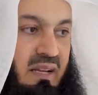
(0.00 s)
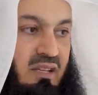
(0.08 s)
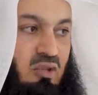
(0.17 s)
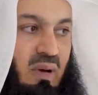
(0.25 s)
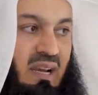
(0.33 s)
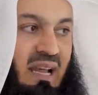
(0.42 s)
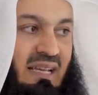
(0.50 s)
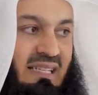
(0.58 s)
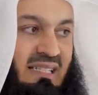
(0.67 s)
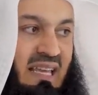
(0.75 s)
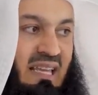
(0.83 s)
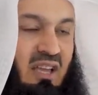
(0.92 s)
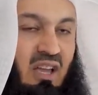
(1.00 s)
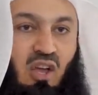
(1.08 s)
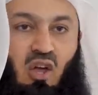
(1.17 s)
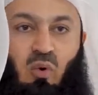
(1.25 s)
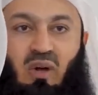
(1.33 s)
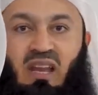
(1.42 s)
So Allah is saying,
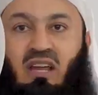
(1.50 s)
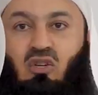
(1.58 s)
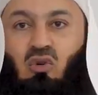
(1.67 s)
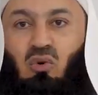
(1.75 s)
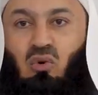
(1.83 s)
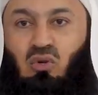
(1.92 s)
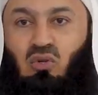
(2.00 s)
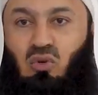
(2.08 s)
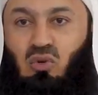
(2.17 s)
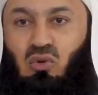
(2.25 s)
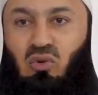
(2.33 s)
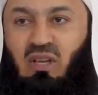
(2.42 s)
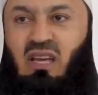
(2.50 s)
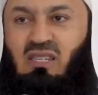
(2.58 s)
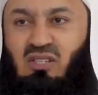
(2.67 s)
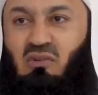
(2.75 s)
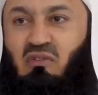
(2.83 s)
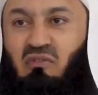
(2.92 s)
when I do good to you,
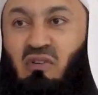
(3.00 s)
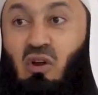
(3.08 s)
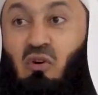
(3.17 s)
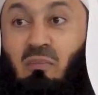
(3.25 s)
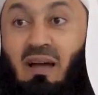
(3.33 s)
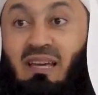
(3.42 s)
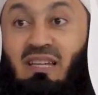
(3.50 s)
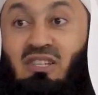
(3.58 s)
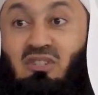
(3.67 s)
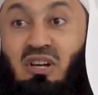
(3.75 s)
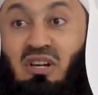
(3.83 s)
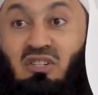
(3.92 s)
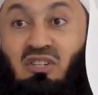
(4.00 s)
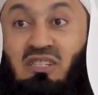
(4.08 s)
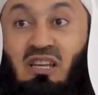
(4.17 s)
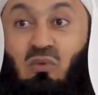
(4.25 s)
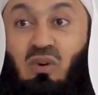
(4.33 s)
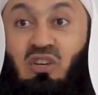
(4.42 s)
yes, you follow my
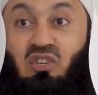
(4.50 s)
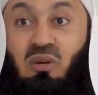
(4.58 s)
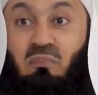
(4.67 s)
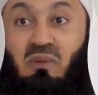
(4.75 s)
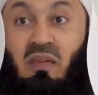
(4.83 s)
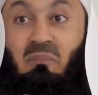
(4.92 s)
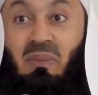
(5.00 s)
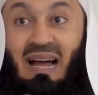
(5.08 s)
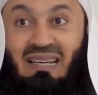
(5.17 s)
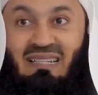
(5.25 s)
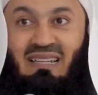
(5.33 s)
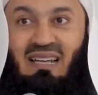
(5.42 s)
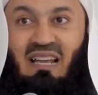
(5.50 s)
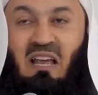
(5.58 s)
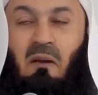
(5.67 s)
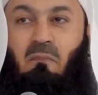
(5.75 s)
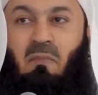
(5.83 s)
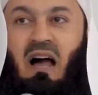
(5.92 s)
instructions and worship me, but
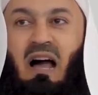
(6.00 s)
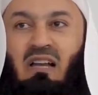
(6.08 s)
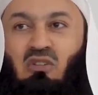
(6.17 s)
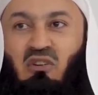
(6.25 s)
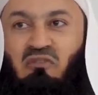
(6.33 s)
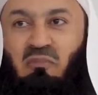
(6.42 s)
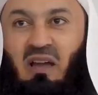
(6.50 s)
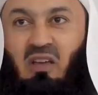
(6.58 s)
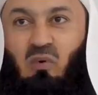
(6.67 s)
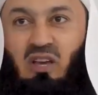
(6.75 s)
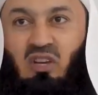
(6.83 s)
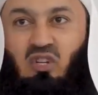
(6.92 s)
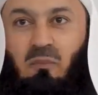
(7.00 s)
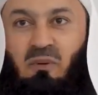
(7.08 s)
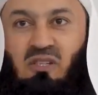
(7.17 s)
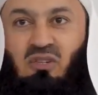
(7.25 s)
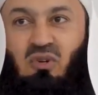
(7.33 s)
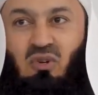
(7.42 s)
part of my
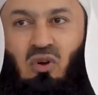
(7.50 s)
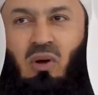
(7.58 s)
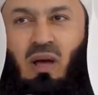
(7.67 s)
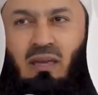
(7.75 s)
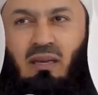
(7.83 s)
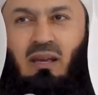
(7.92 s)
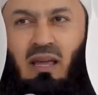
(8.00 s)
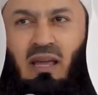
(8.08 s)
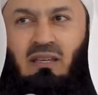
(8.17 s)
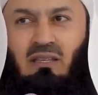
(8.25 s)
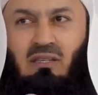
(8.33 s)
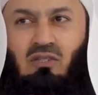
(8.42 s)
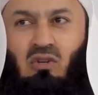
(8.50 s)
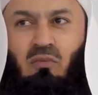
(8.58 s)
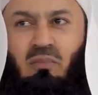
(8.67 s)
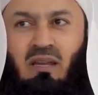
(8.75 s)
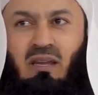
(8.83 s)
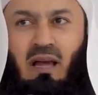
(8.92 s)
worship is, you know, I created so
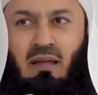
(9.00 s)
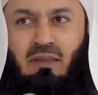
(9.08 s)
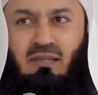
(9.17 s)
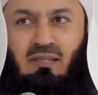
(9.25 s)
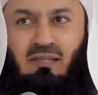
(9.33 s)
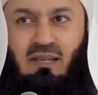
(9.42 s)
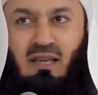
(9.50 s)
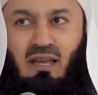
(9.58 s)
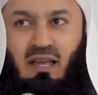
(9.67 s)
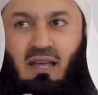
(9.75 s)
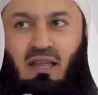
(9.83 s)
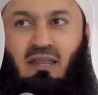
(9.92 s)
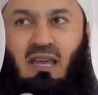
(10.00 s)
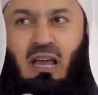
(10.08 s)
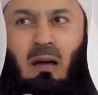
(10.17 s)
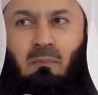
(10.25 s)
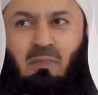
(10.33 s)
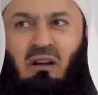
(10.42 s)
many others. They
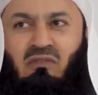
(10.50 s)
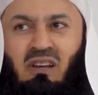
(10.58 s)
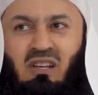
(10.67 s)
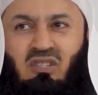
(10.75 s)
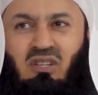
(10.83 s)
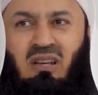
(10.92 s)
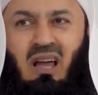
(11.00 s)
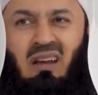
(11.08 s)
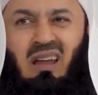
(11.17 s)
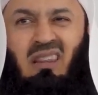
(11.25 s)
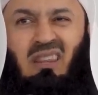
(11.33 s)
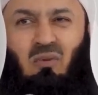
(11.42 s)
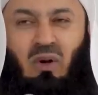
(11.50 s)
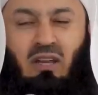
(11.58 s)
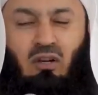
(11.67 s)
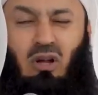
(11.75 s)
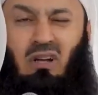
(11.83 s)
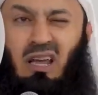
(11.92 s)
are privileged in another
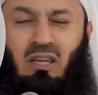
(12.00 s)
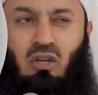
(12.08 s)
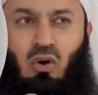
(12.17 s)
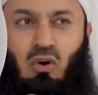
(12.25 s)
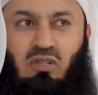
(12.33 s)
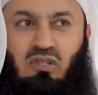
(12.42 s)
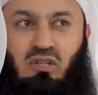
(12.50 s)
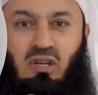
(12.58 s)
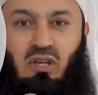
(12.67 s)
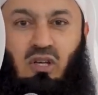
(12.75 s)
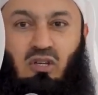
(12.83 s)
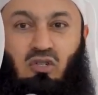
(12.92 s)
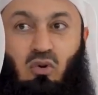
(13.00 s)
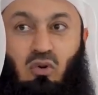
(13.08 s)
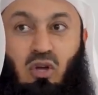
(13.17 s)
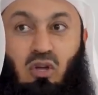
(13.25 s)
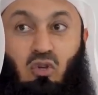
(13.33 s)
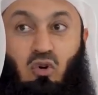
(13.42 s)
way, not like yours.
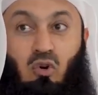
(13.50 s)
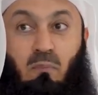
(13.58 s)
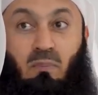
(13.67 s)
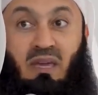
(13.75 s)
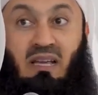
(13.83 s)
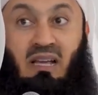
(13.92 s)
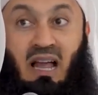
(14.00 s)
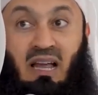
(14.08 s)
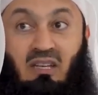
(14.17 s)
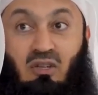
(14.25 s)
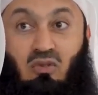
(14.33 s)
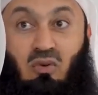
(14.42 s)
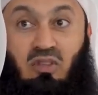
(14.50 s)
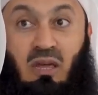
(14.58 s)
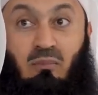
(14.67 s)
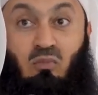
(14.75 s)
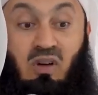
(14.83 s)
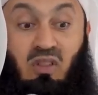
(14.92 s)
So you be kind to
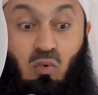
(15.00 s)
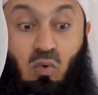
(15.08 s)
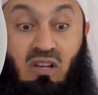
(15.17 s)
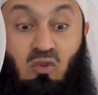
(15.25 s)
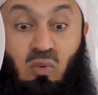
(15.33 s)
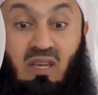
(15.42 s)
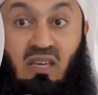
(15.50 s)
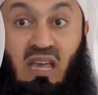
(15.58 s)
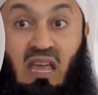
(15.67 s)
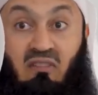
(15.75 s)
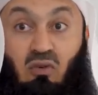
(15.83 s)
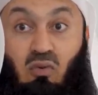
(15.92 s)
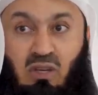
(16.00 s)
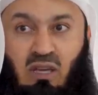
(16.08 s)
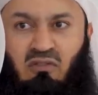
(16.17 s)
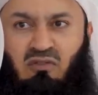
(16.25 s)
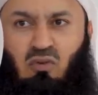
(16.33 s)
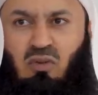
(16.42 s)
them with what we gave you.
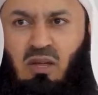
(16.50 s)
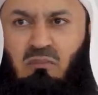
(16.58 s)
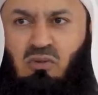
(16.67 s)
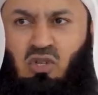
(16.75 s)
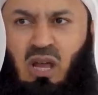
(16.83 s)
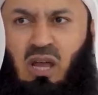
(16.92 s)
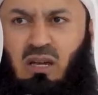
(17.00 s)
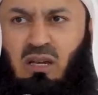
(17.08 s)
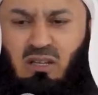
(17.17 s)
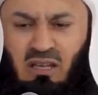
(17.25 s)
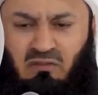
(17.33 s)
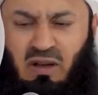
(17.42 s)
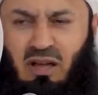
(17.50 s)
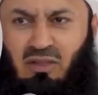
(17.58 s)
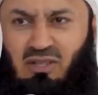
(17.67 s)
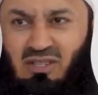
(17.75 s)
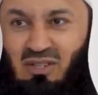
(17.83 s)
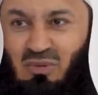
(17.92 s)
Give to them, share it, give
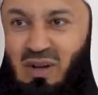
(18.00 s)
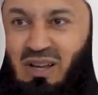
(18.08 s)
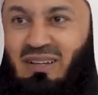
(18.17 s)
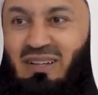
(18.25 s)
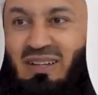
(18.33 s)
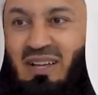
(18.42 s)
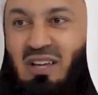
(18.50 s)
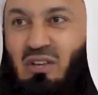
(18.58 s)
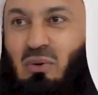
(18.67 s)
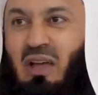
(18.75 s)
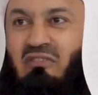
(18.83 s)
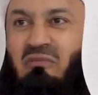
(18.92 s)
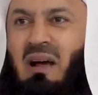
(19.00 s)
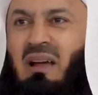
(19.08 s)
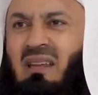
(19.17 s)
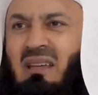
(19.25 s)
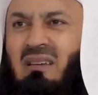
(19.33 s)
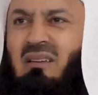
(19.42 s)
others as well. You have
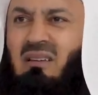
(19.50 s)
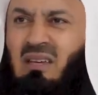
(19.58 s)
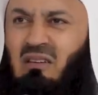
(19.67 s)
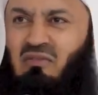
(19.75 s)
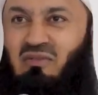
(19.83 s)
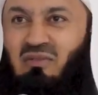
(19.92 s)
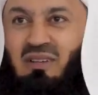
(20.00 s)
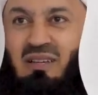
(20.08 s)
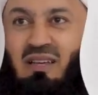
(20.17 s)
money, give.